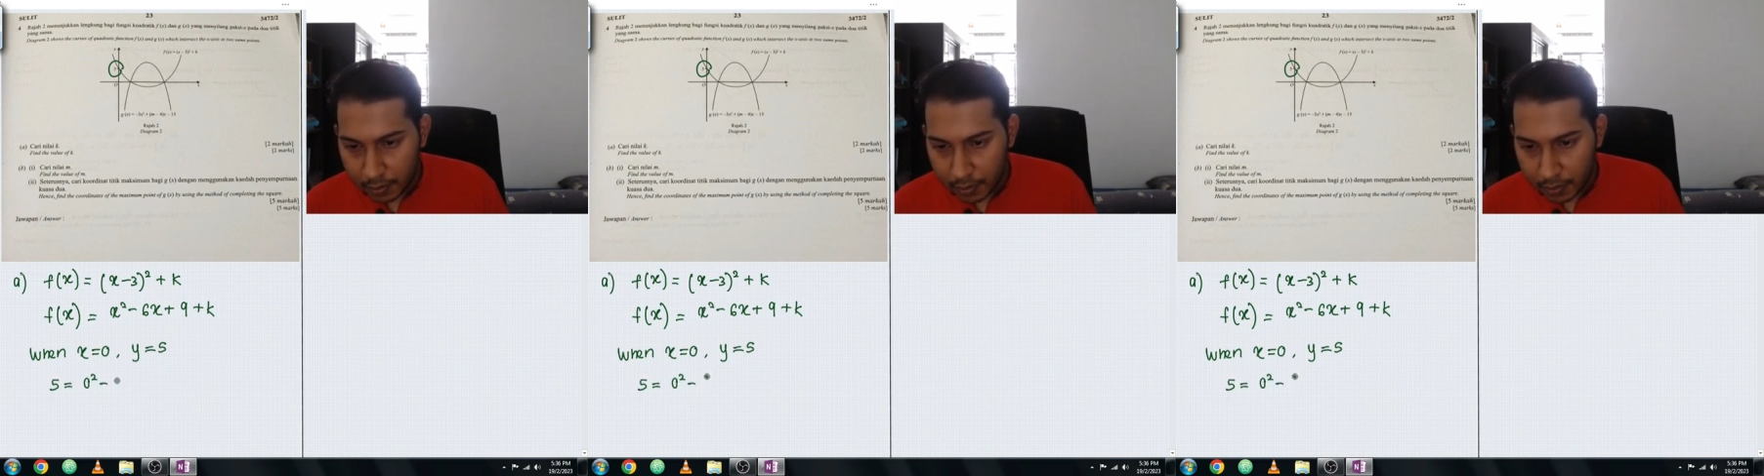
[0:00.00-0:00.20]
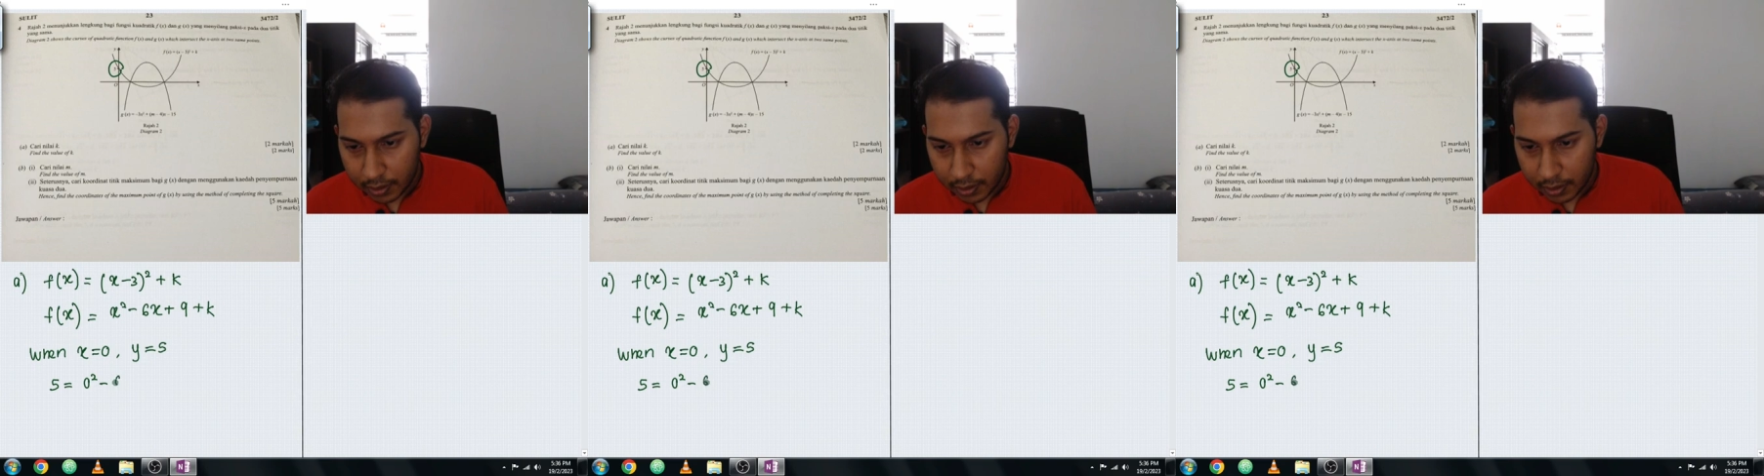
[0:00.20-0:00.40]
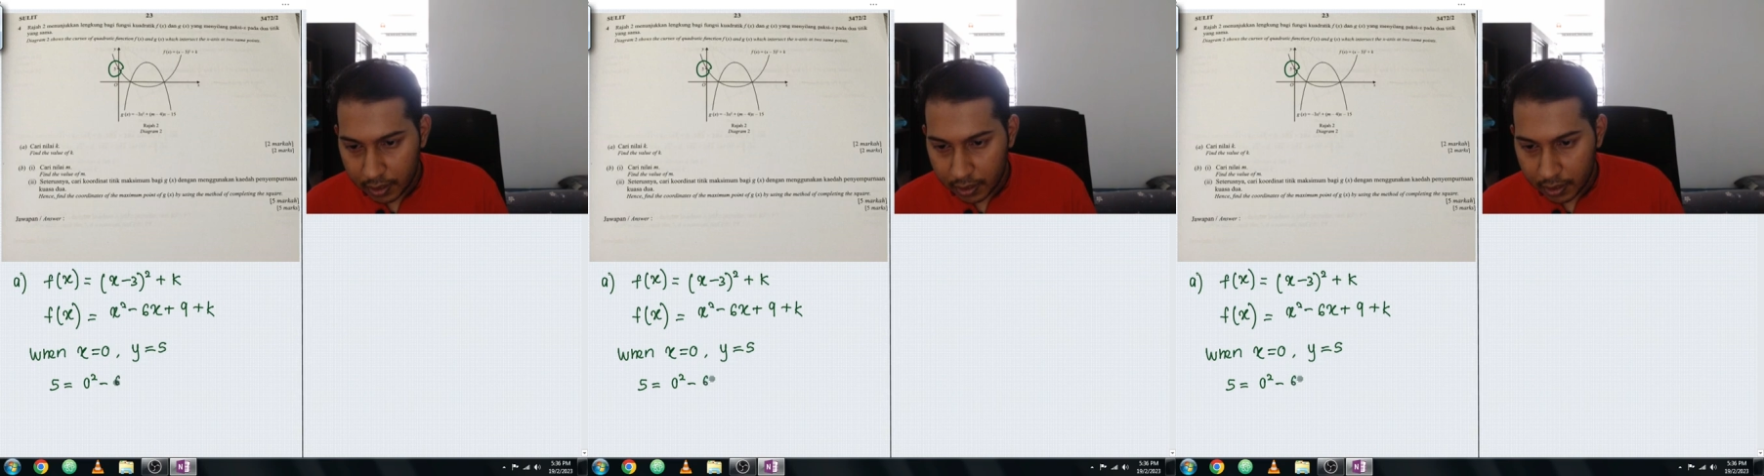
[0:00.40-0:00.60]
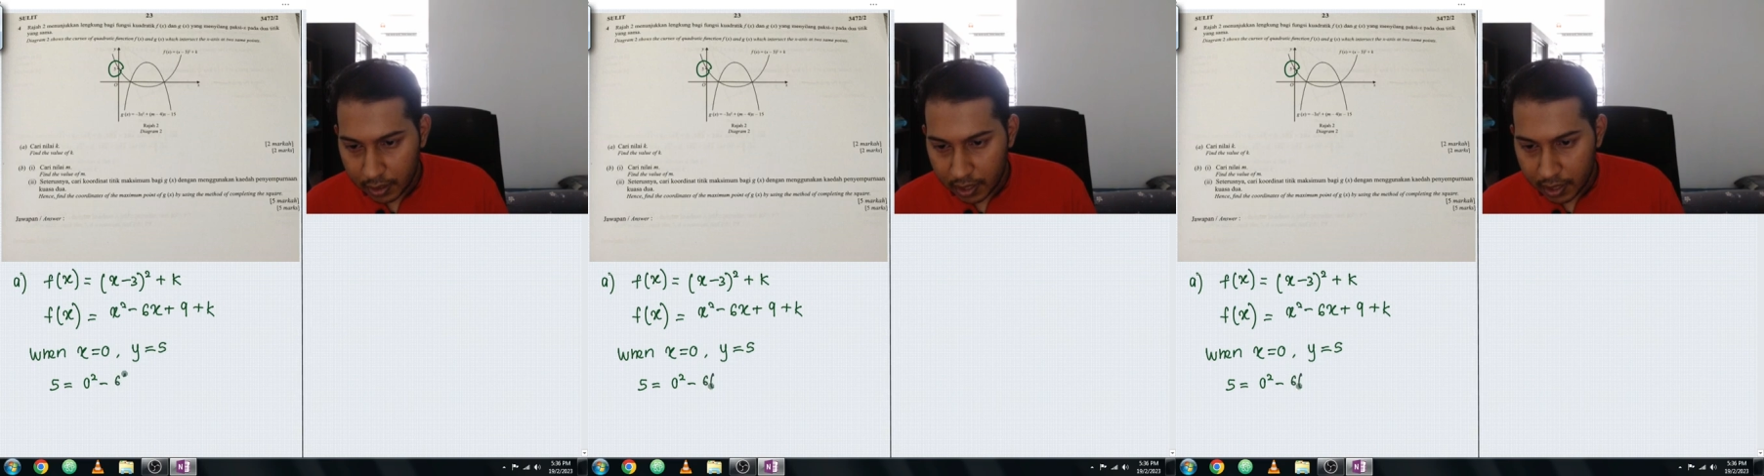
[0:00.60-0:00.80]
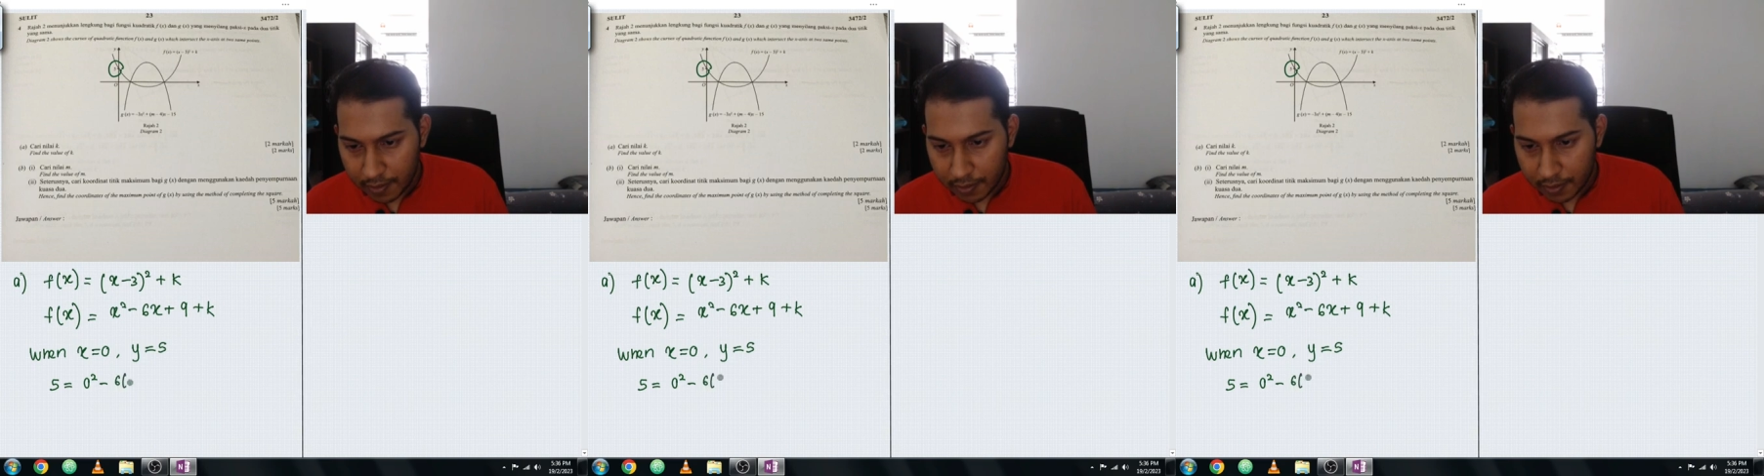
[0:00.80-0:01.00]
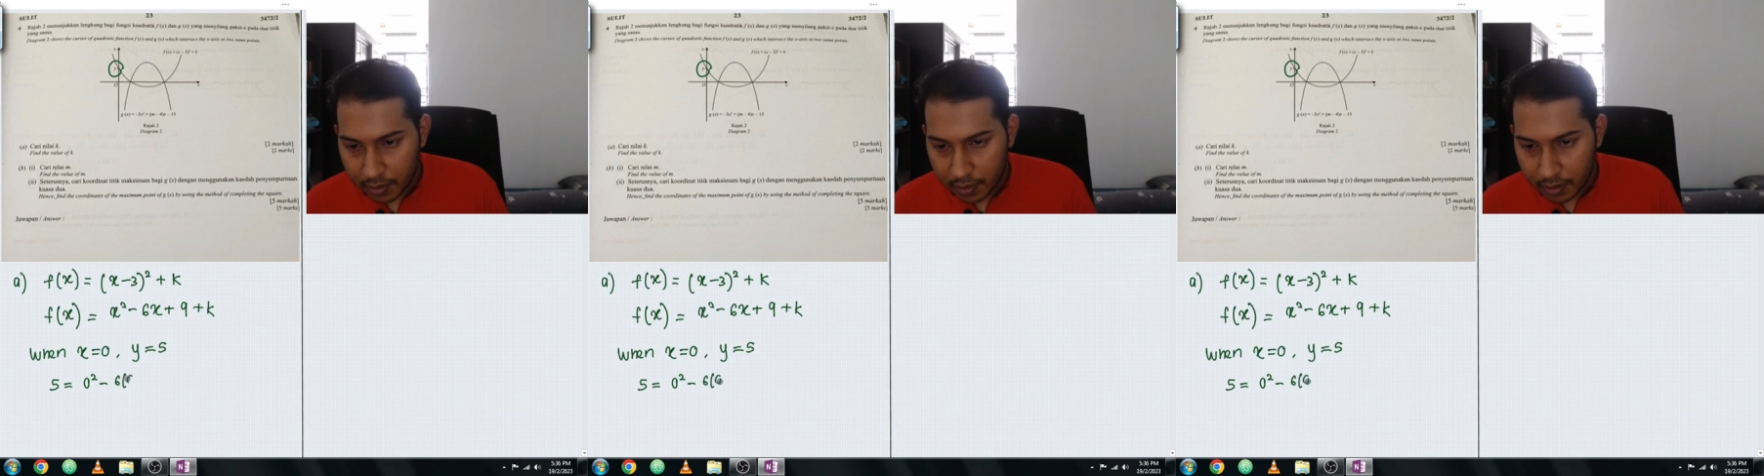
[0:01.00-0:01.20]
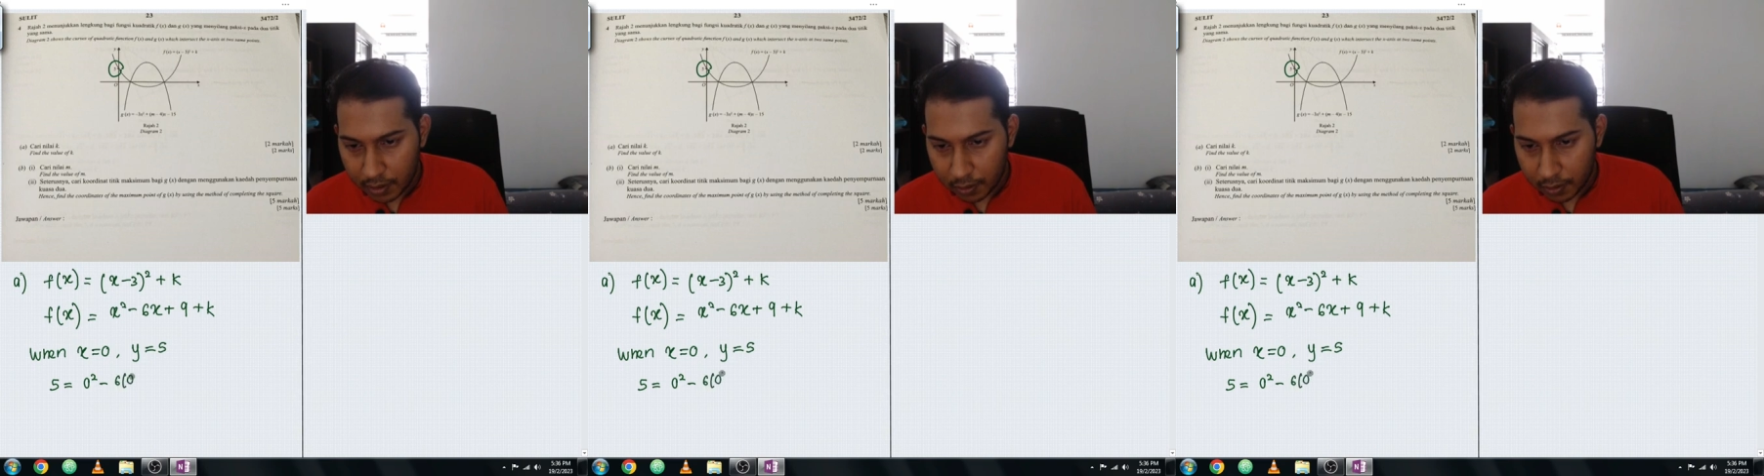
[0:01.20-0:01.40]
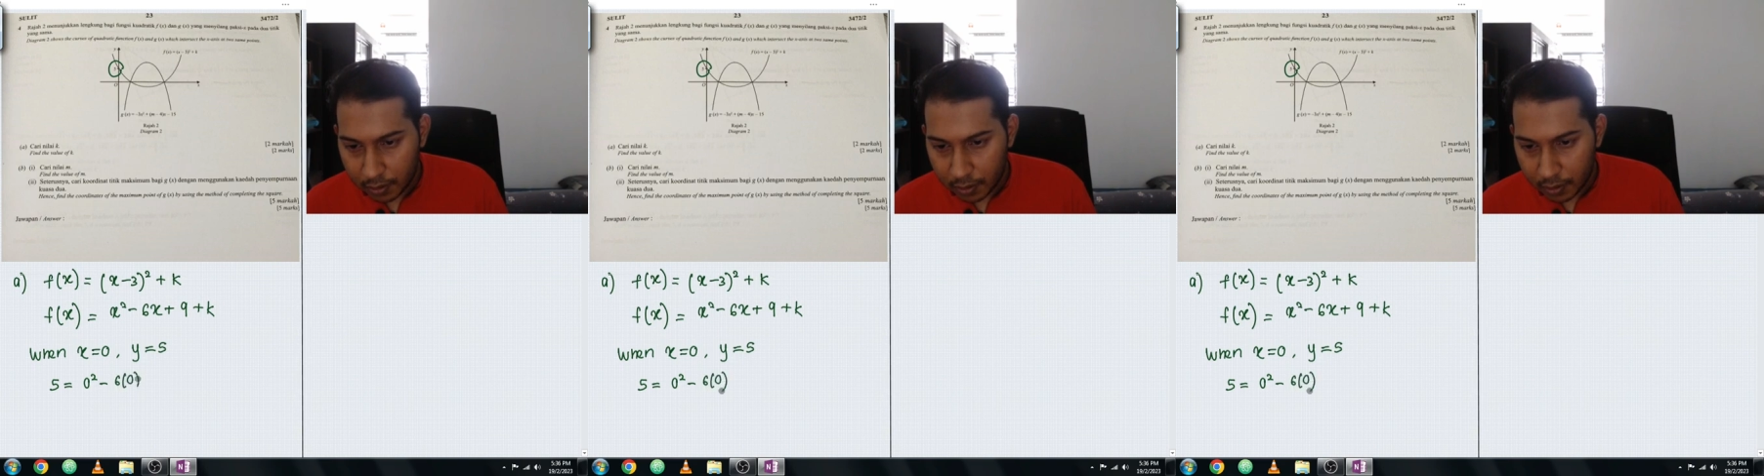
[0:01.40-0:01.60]
with 6 times with
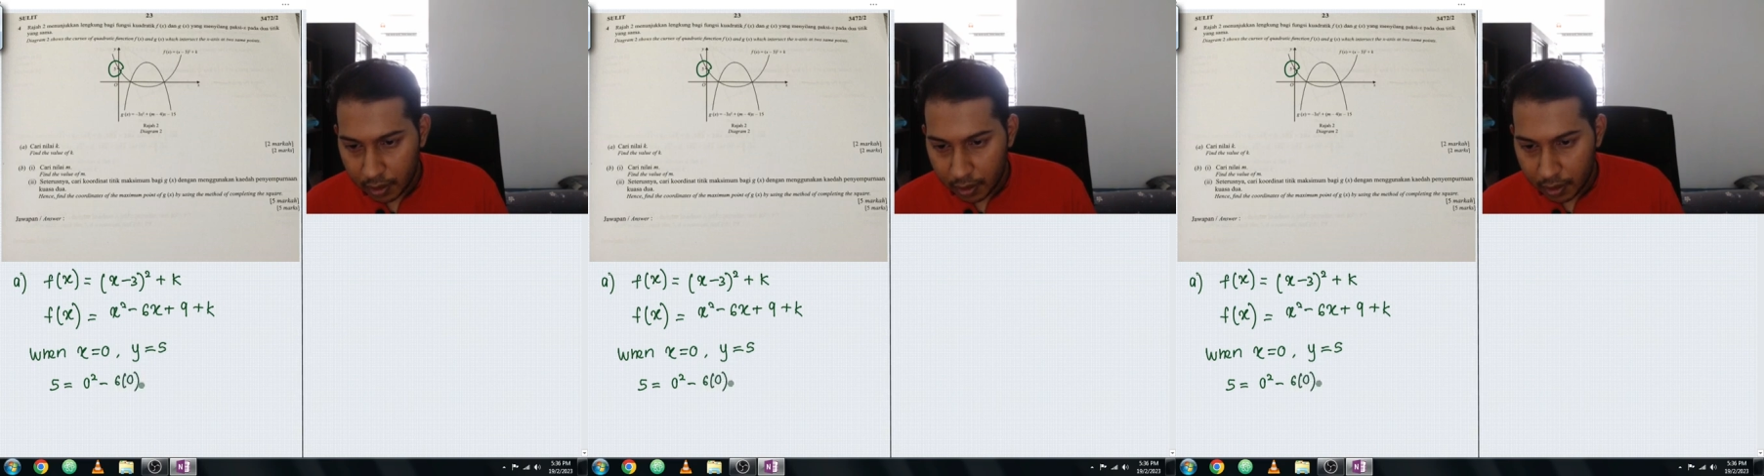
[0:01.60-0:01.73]
0